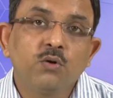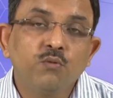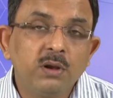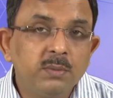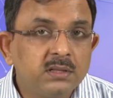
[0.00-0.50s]

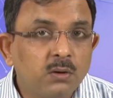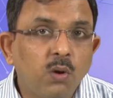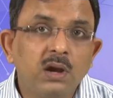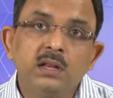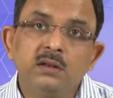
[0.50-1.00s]
will be the
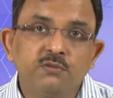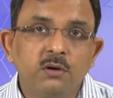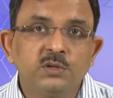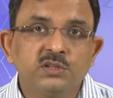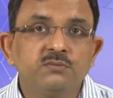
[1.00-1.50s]
quality
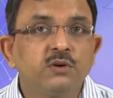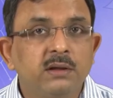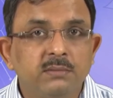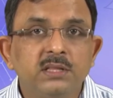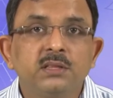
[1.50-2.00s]
information
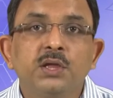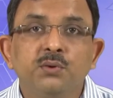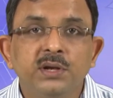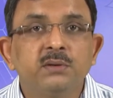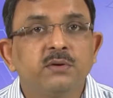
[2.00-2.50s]
for everything
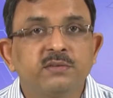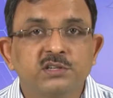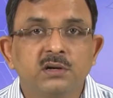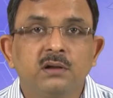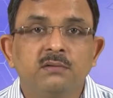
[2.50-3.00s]
you need professional